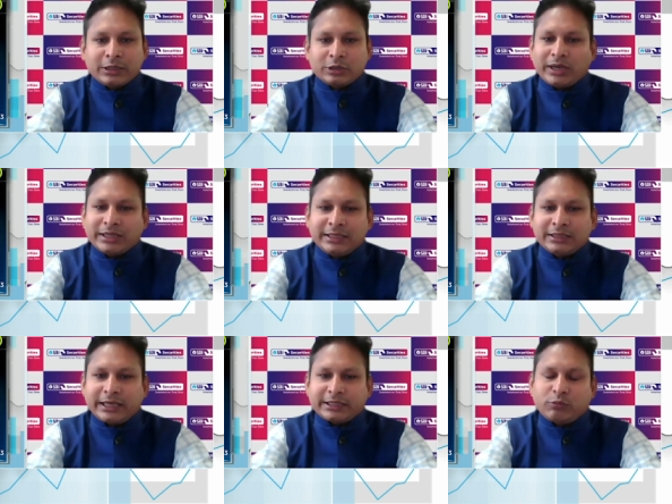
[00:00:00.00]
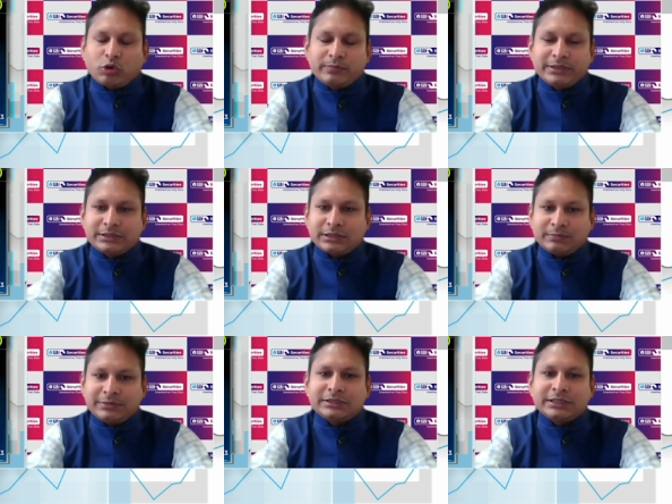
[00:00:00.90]
So I think the export uh,
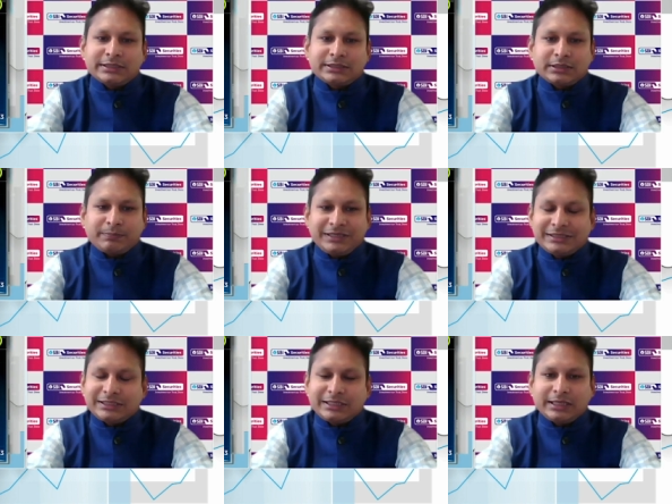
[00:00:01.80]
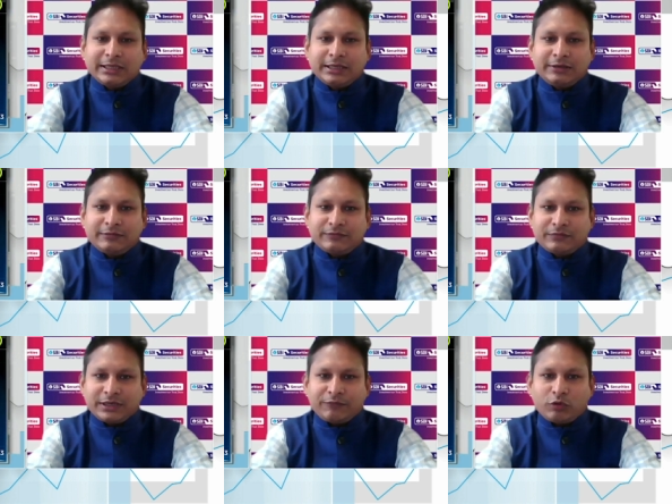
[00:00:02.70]
business piece is kicking in
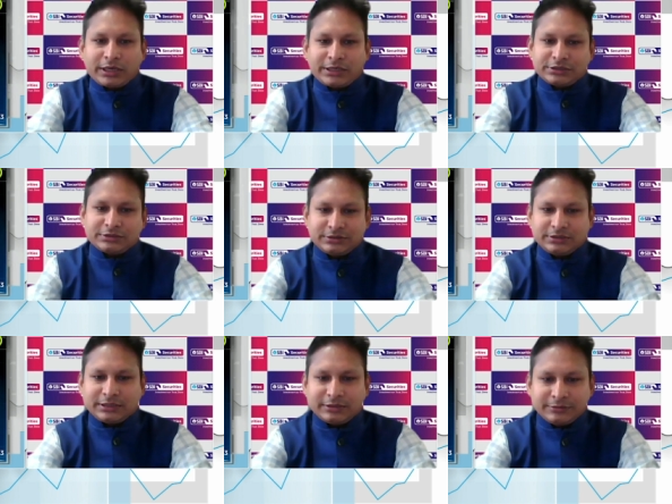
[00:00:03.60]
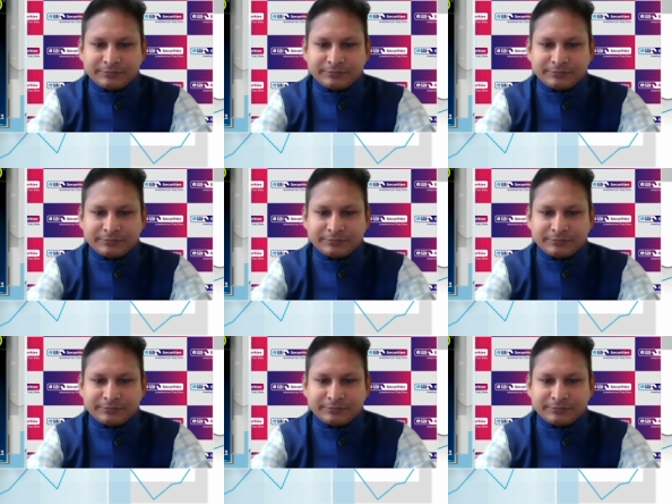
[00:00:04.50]
for Eicher. Yeah.